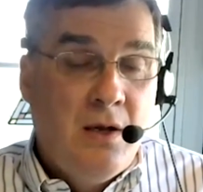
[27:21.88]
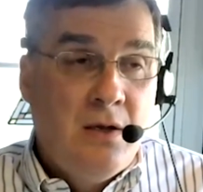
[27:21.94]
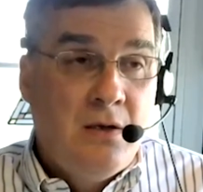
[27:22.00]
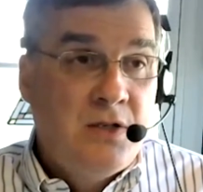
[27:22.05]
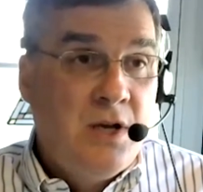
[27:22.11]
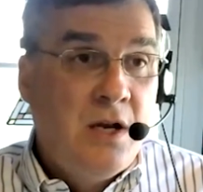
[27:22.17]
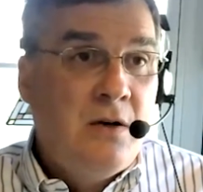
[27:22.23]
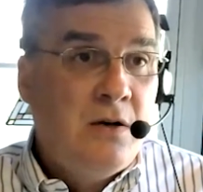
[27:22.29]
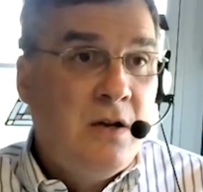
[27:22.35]

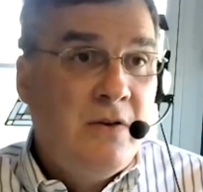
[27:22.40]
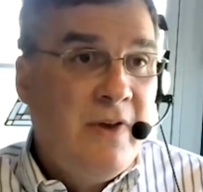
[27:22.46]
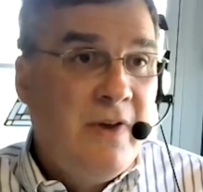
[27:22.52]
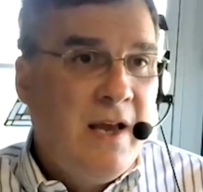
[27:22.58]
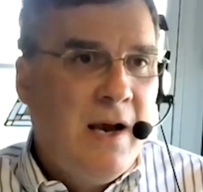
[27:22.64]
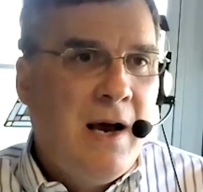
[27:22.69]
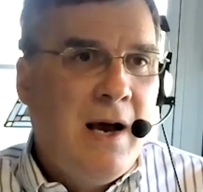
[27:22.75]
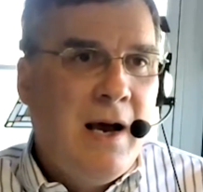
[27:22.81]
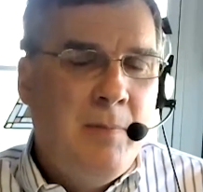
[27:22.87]
generative
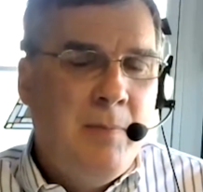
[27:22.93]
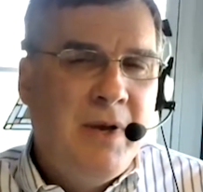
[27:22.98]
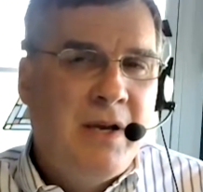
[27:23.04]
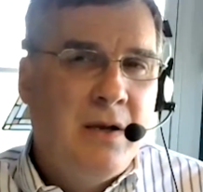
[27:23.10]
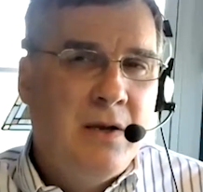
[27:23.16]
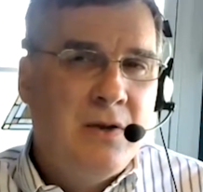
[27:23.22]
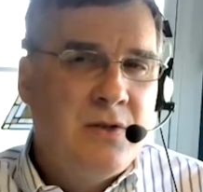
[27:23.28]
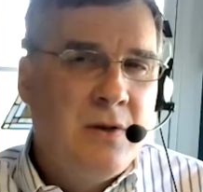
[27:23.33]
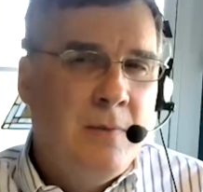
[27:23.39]
AI,
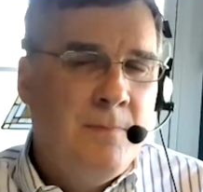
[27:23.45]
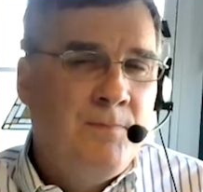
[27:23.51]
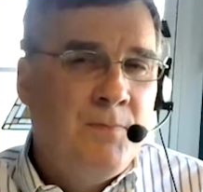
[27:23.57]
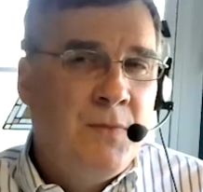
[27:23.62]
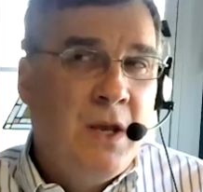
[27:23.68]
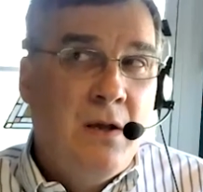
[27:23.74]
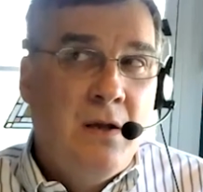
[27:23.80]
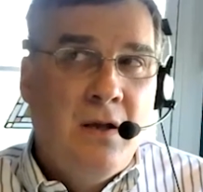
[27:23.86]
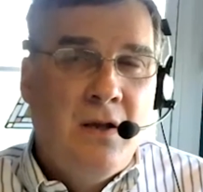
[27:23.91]
because
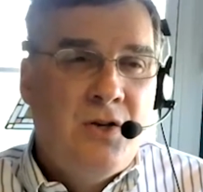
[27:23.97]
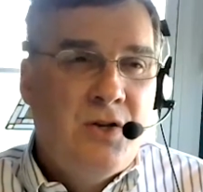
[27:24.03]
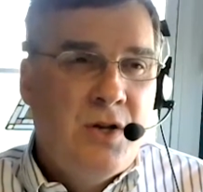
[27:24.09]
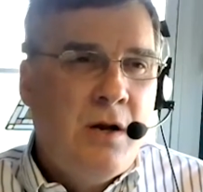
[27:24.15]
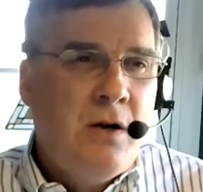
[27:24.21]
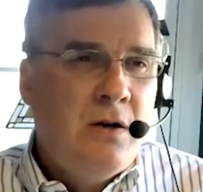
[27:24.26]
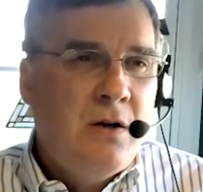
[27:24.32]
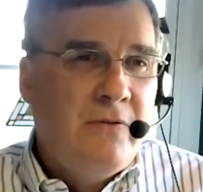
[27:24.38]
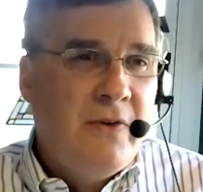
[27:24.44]

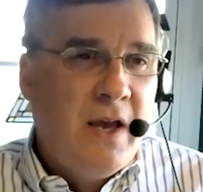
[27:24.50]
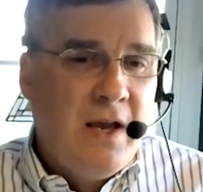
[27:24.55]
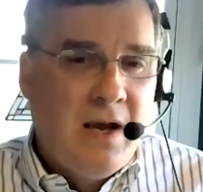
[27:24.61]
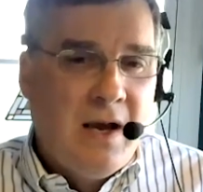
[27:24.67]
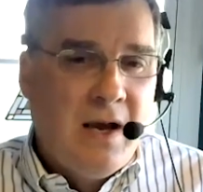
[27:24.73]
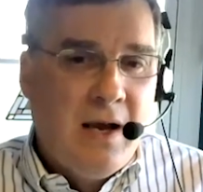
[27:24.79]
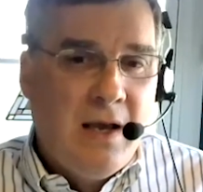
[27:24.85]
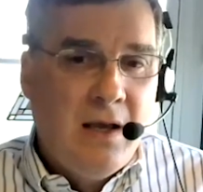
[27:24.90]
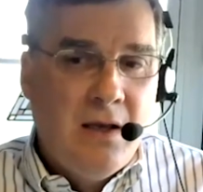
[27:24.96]
generative
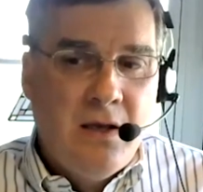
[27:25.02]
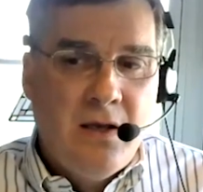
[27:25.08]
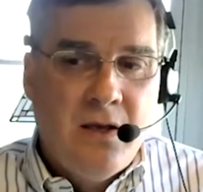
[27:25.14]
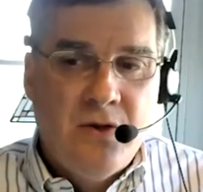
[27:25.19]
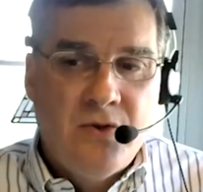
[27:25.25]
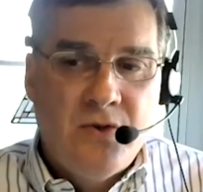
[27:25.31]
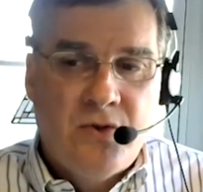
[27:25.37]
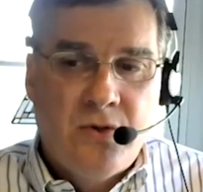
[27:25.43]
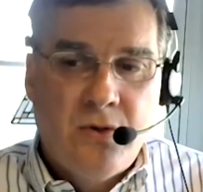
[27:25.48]
AI
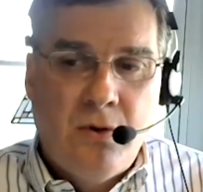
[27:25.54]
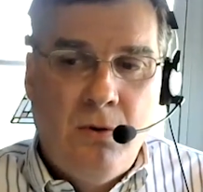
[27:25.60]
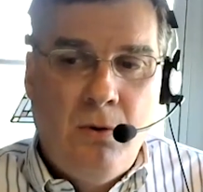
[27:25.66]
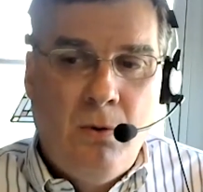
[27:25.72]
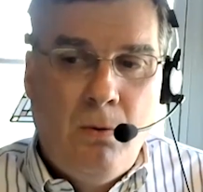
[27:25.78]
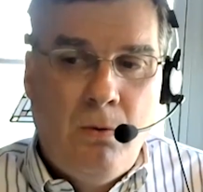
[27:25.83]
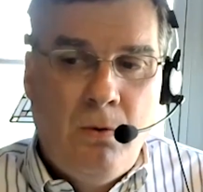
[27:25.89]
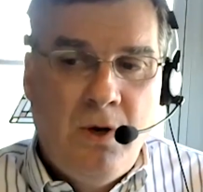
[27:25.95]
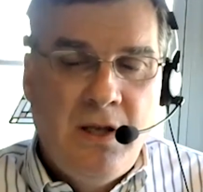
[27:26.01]
is
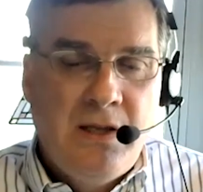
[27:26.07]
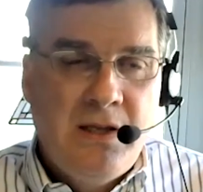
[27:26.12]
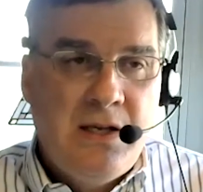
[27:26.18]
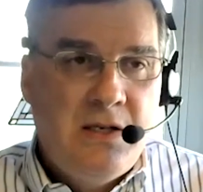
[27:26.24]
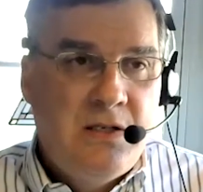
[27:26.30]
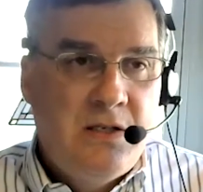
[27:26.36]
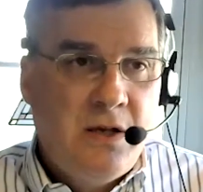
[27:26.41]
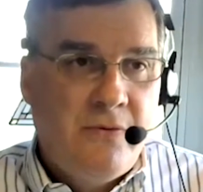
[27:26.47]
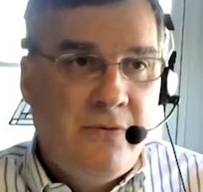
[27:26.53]
really
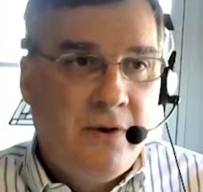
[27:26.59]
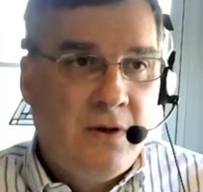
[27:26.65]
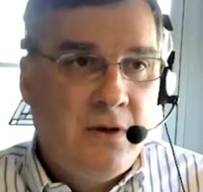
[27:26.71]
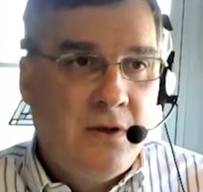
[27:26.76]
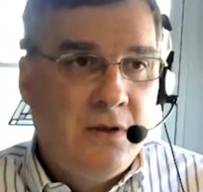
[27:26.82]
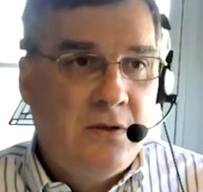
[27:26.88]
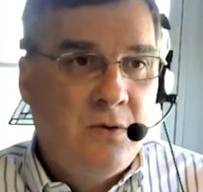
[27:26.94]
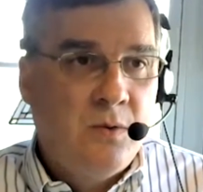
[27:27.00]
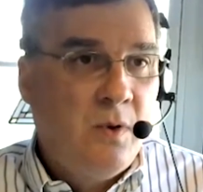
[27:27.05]

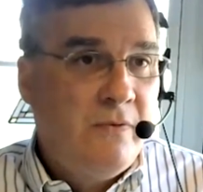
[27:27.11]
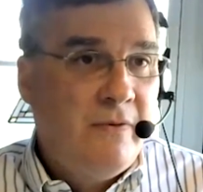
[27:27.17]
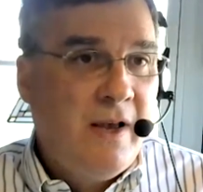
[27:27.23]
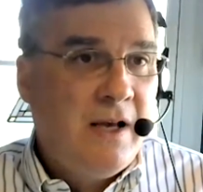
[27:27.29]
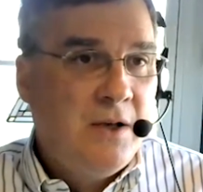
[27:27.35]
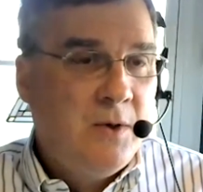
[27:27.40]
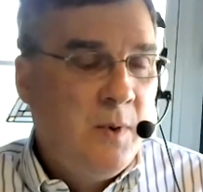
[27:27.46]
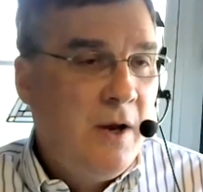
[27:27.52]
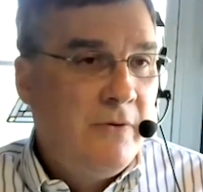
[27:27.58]
difficult to
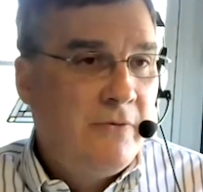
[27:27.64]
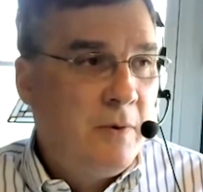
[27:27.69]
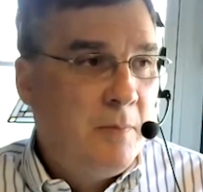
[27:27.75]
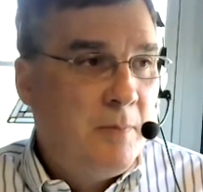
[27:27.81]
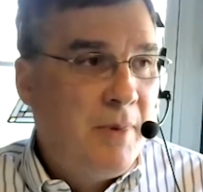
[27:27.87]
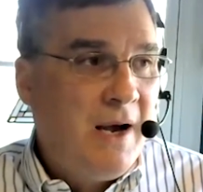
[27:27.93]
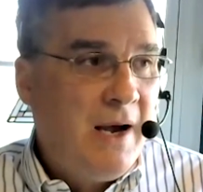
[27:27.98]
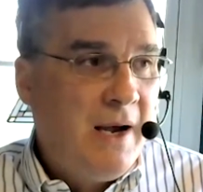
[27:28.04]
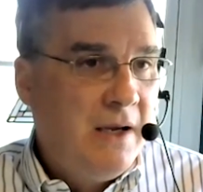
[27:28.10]
evaluate for
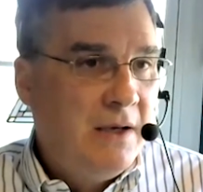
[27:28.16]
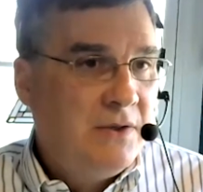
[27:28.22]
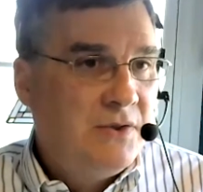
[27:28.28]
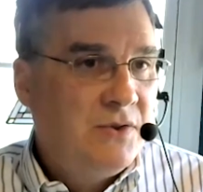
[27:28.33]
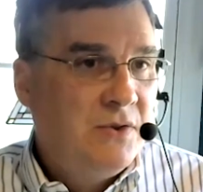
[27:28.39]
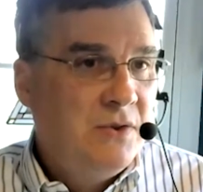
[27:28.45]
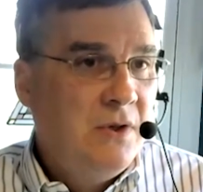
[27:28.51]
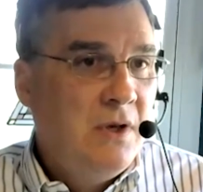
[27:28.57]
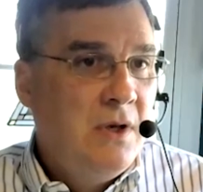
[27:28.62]

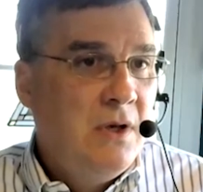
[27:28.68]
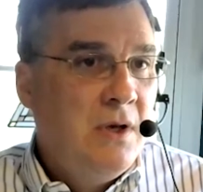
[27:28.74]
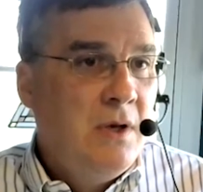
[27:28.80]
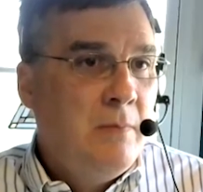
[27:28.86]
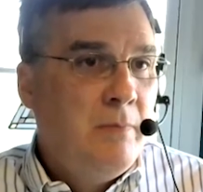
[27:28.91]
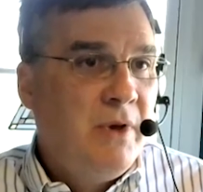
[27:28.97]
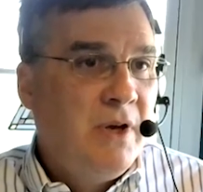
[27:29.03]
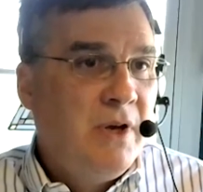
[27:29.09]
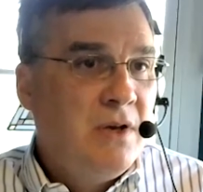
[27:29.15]
bias
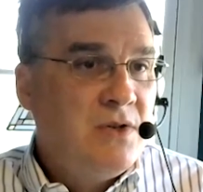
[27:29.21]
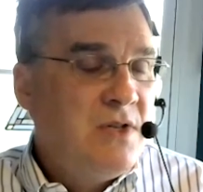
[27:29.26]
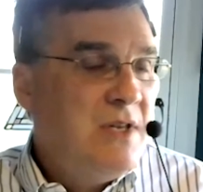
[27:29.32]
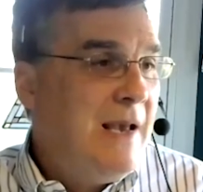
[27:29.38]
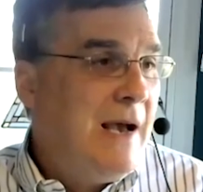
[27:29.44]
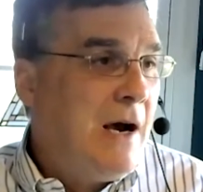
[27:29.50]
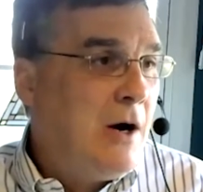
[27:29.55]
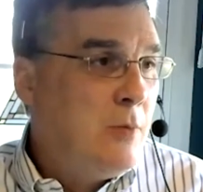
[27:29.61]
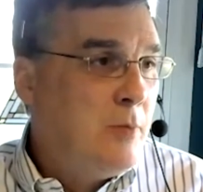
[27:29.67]
because
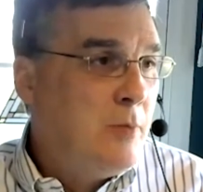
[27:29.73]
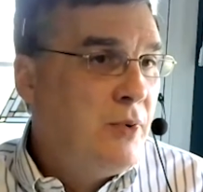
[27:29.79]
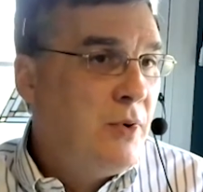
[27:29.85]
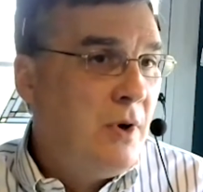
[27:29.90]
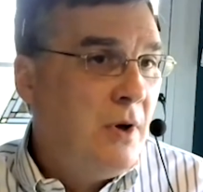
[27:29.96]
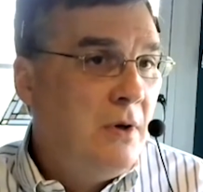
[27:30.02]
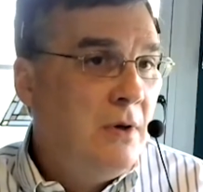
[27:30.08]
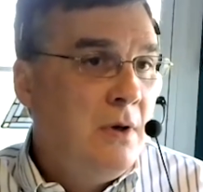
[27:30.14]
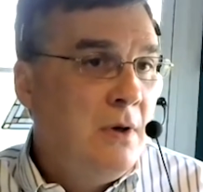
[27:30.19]
the
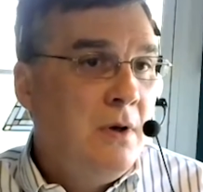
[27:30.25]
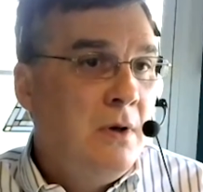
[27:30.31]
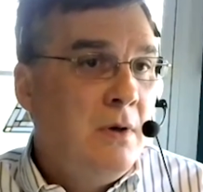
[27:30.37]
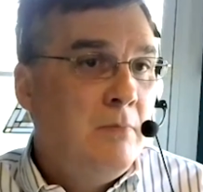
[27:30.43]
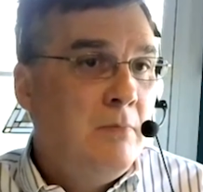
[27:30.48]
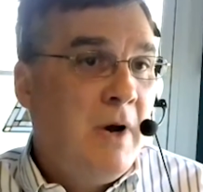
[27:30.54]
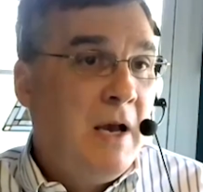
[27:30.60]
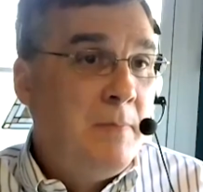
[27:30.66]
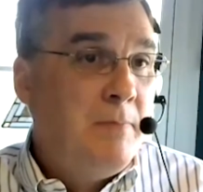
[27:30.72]
output
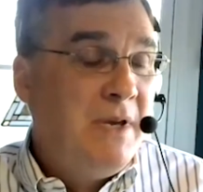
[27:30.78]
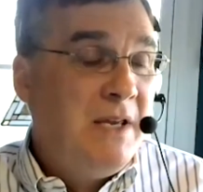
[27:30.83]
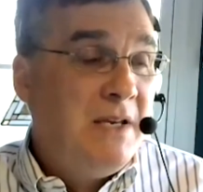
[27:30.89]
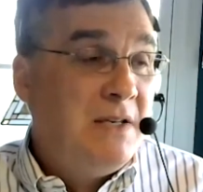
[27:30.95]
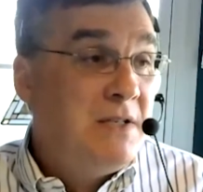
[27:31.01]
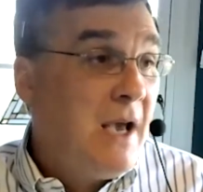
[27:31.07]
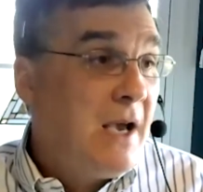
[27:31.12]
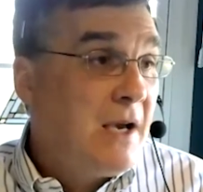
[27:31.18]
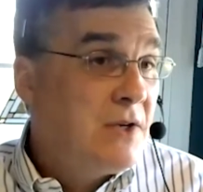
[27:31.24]
might be
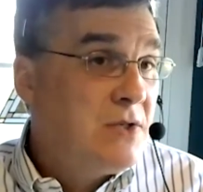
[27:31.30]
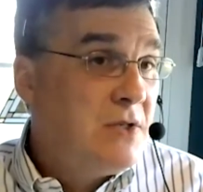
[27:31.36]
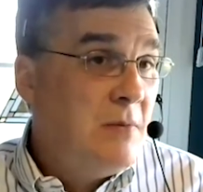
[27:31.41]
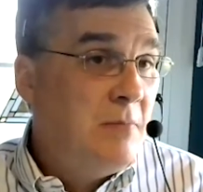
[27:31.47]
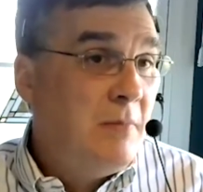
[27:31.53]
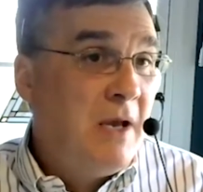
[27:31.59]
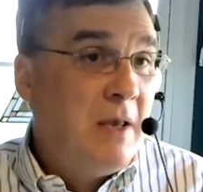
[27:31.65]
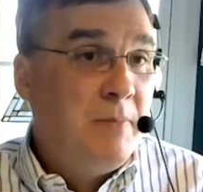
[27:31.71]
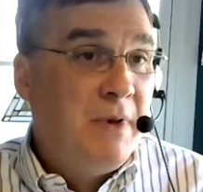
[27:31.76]
text,
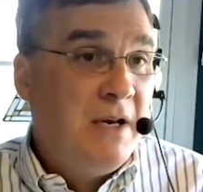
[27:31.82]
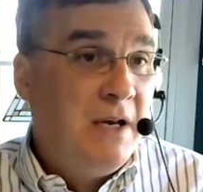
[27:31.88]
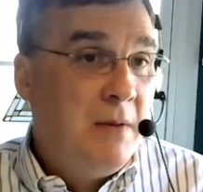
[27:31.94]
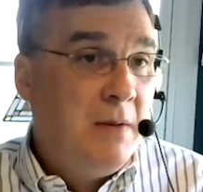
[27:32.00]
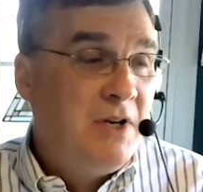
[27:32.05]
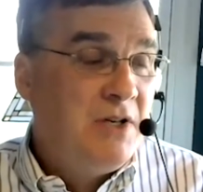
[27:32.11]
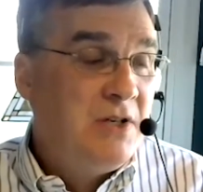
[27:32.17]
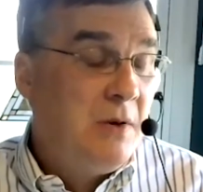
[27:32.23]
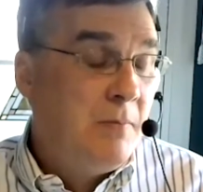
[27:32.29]
it might be an
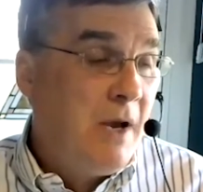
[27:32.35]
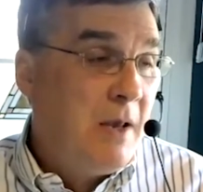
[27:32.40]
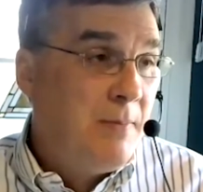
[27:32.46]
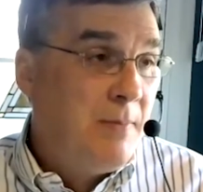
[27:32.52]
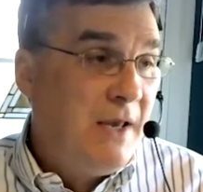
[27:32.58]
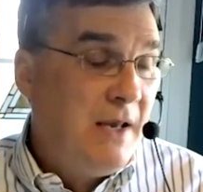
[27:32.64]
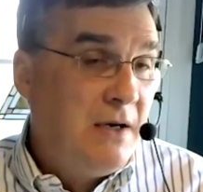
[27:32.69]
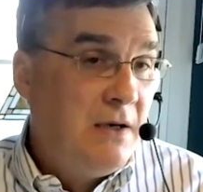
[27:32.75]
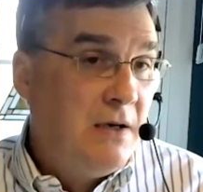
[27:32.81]
image, it might
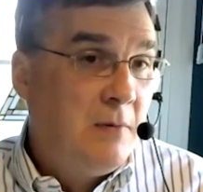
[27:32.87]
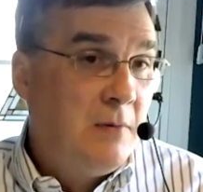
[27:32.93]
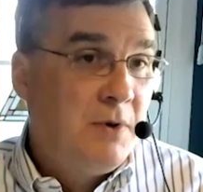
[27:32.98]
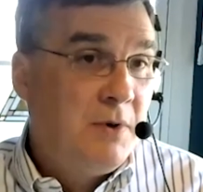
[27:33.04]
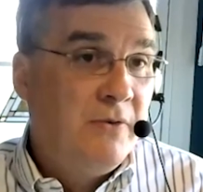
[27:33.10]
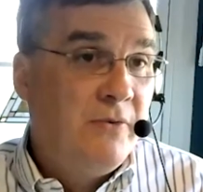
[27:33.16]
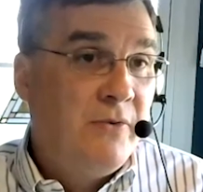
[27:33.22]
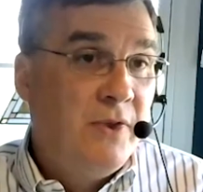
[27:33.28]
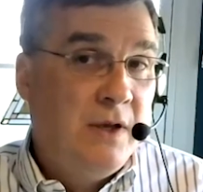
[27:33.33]
be any
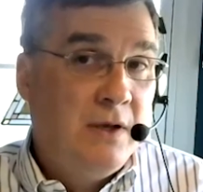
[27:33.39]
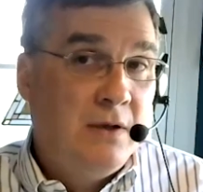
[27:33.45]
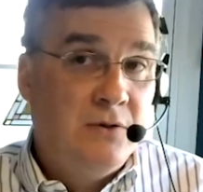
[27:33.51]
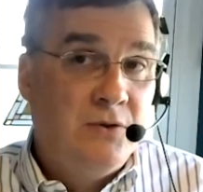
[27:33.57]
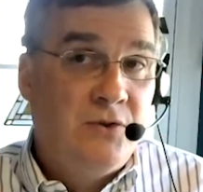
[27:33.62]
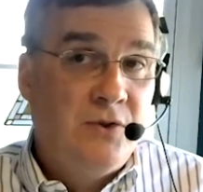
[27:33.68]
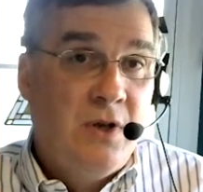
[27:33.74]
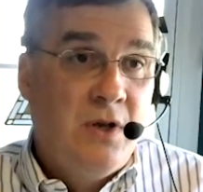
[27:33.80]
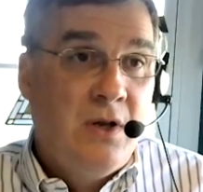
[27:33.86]
number of
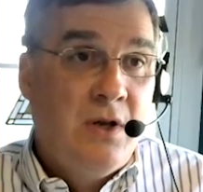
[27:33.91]
things.